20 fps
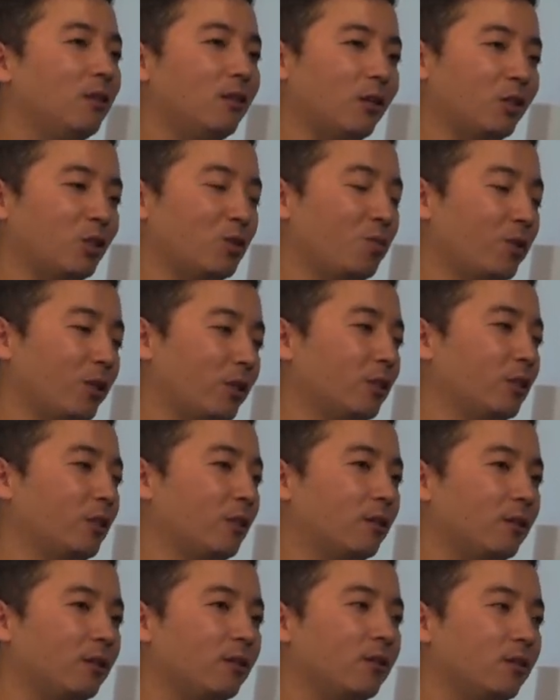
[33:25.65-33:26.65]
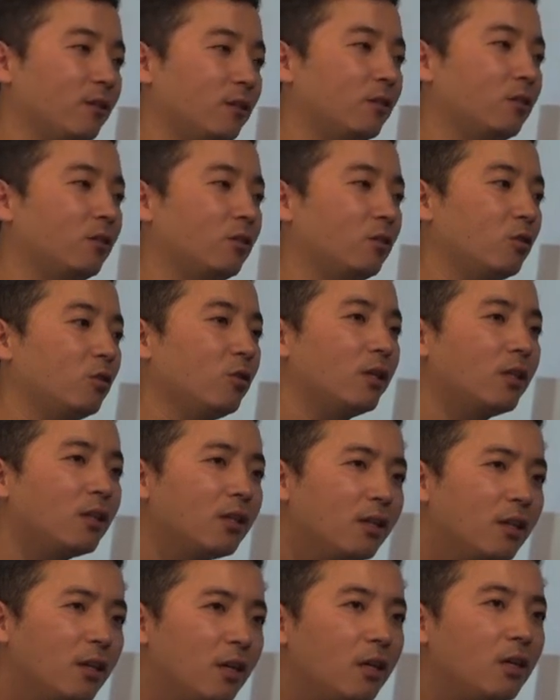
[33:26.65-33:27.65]
larger picture. So I
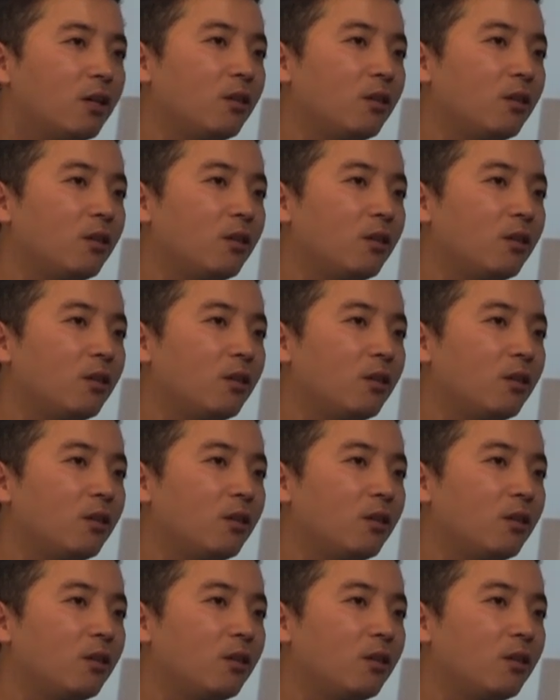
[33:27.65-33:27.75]
think